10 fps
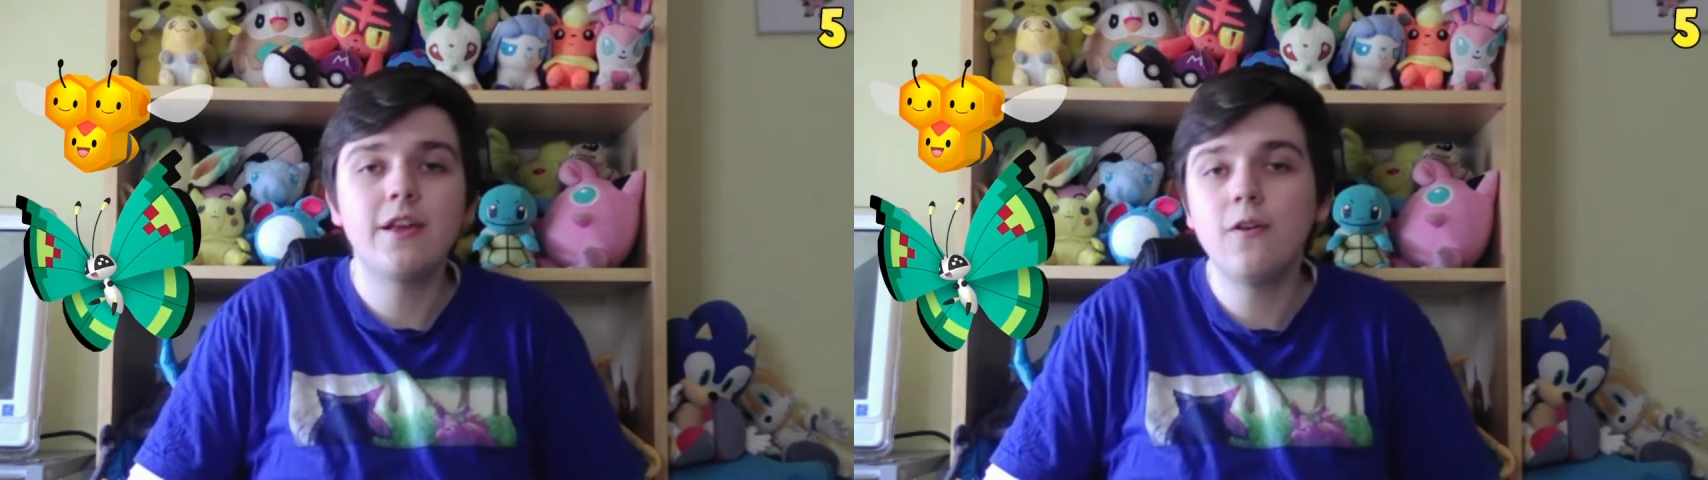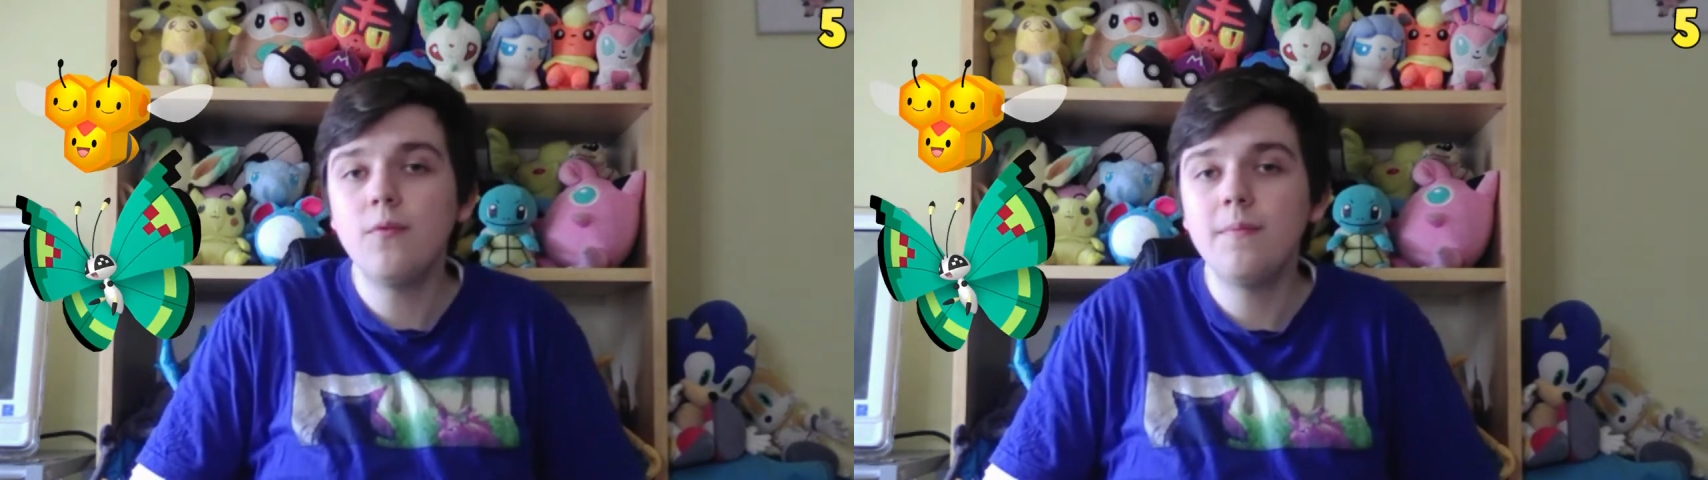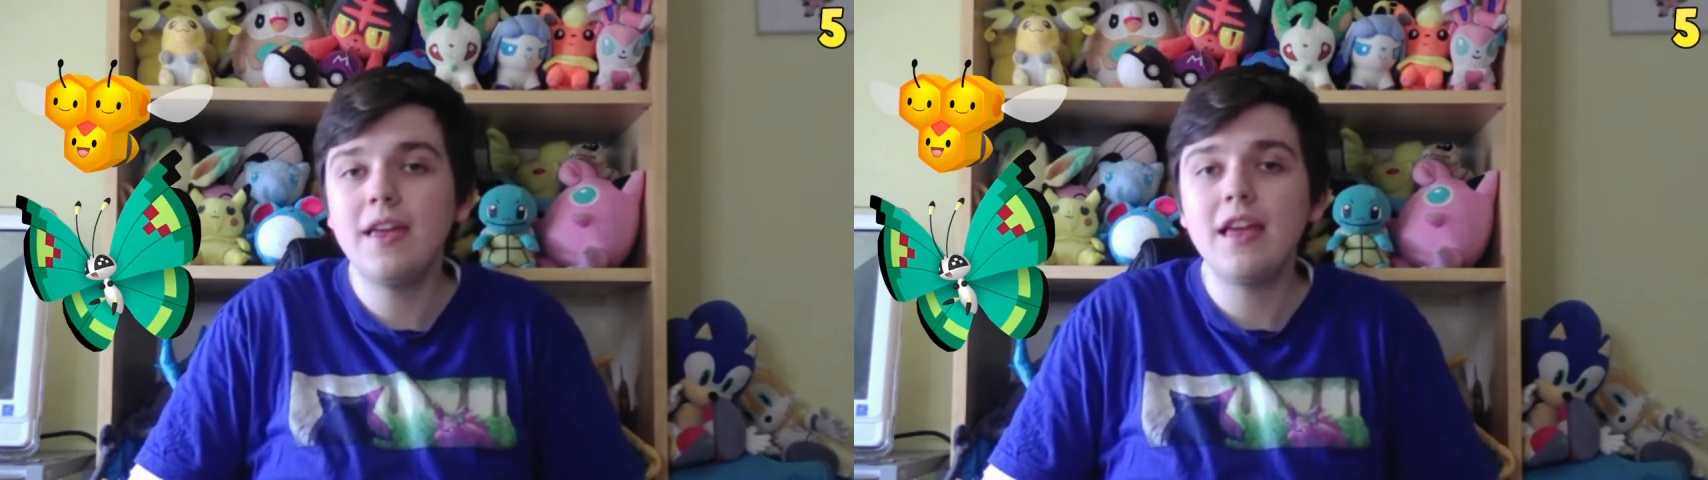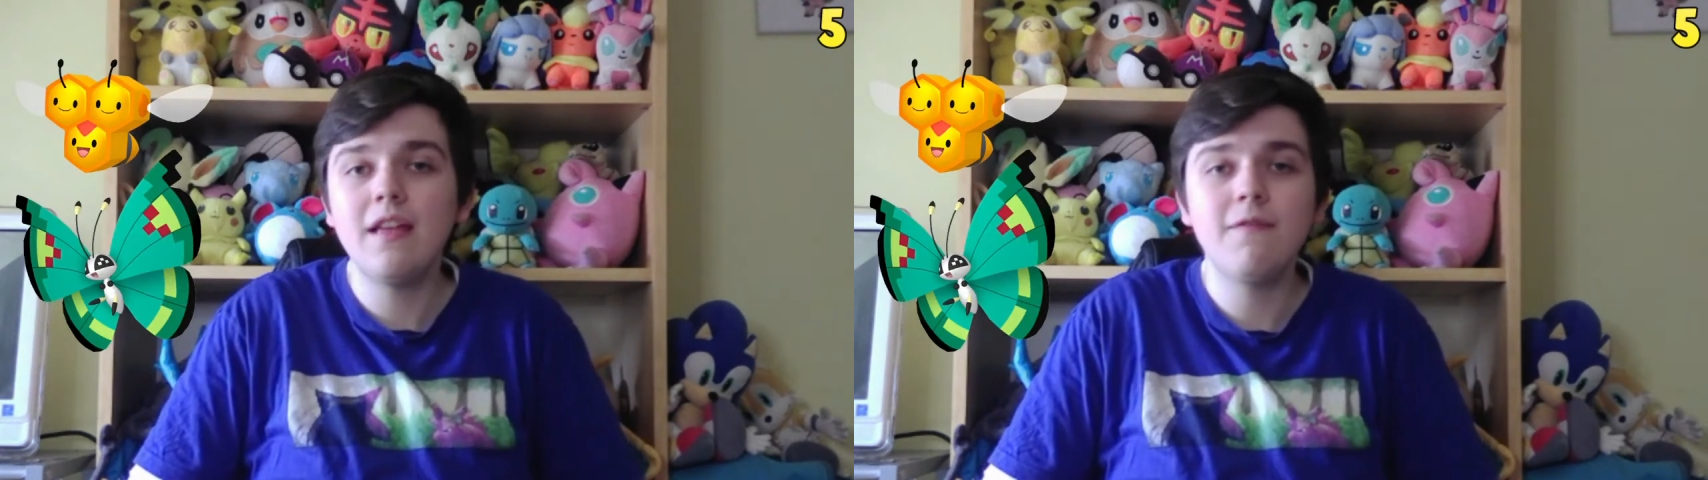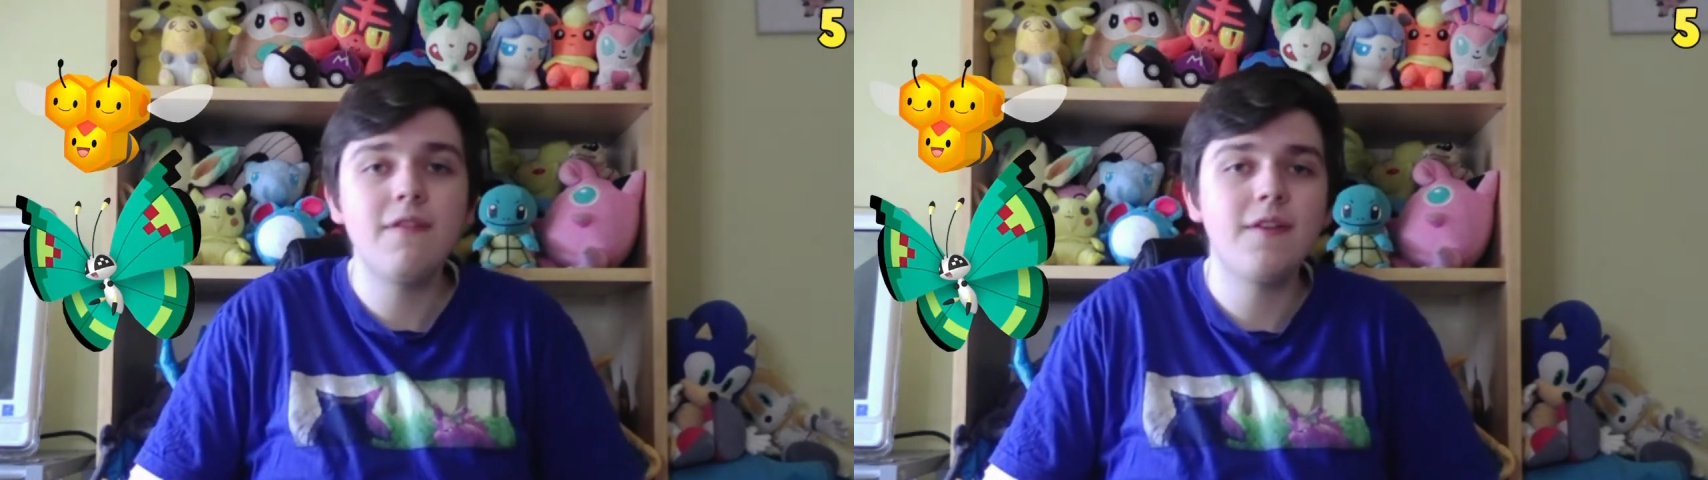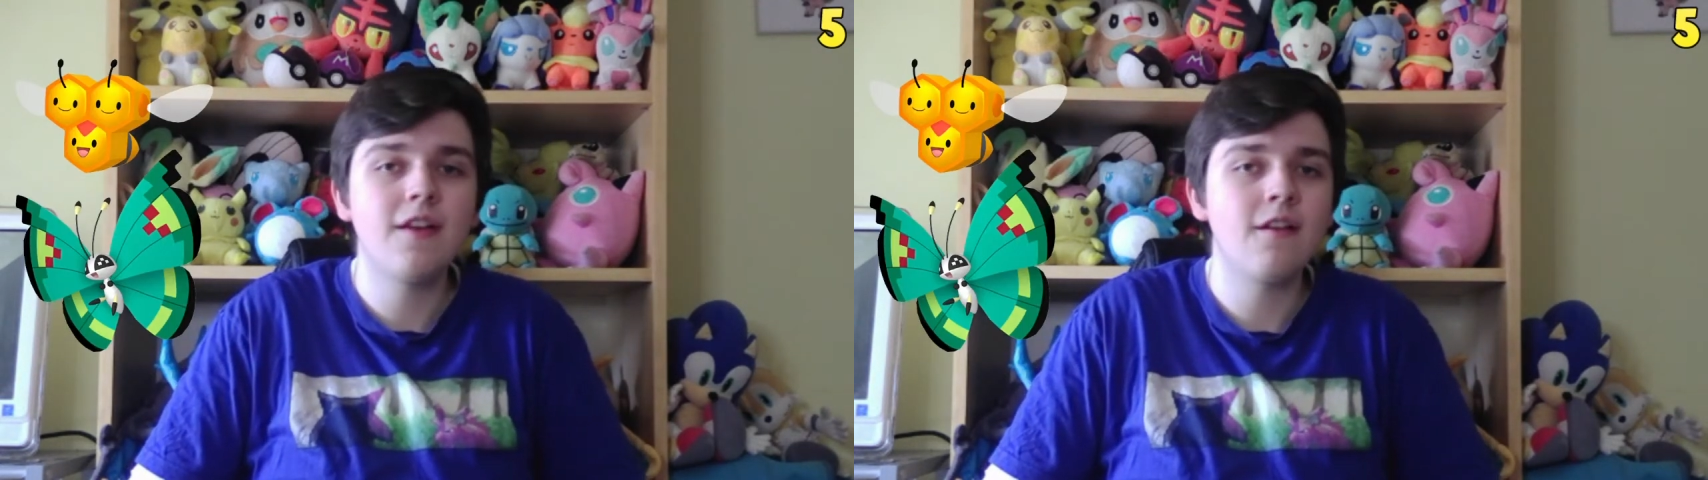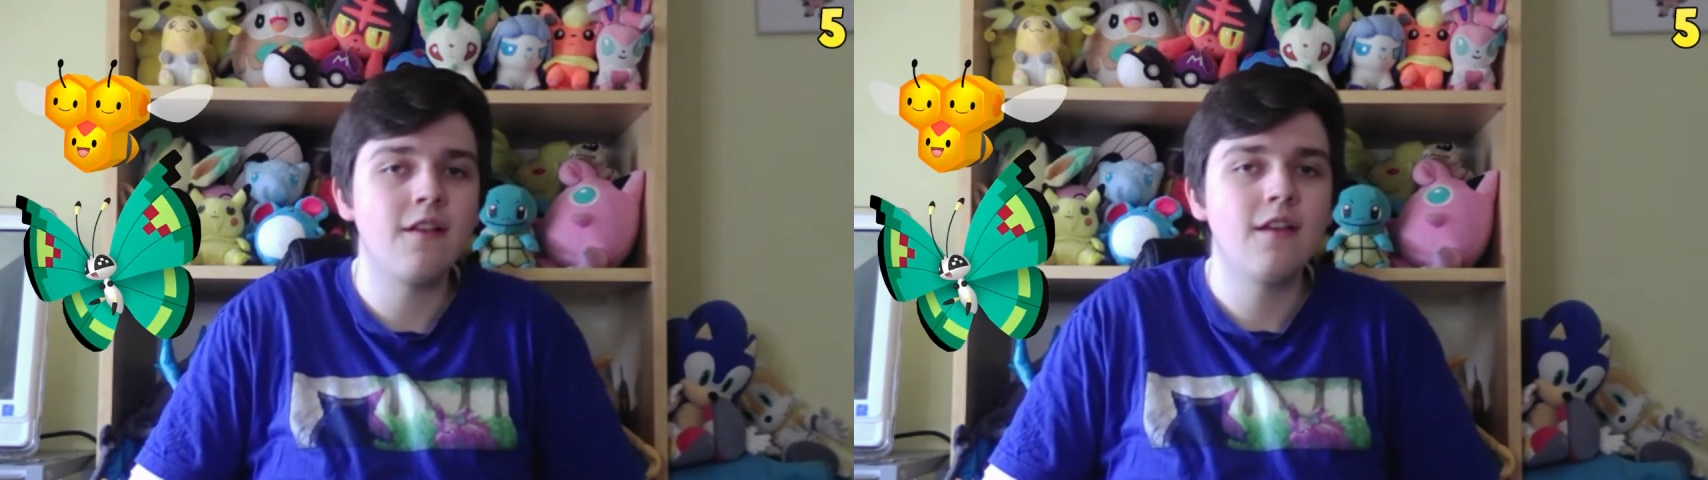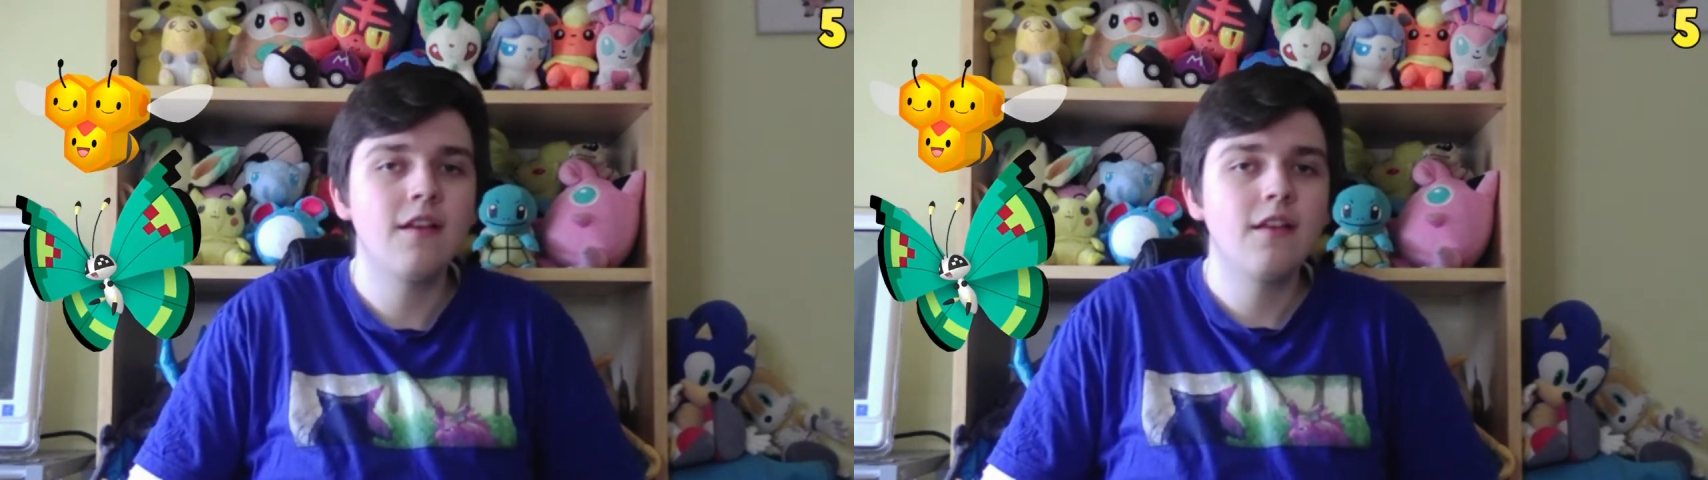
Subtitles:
Comet and Vivian.